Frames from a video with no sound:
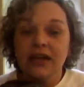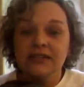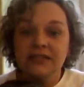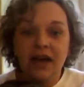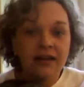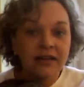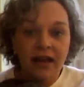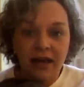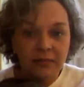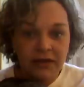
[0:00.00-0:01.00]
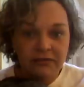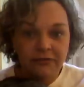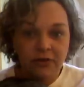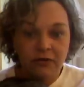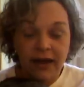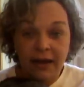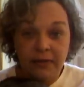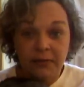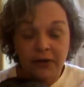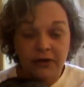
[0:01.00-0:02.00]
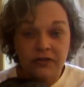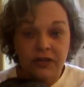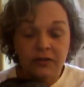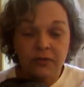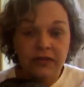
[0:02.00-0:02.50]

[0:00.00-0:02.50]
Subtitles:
It's not uncommon for a rabbit person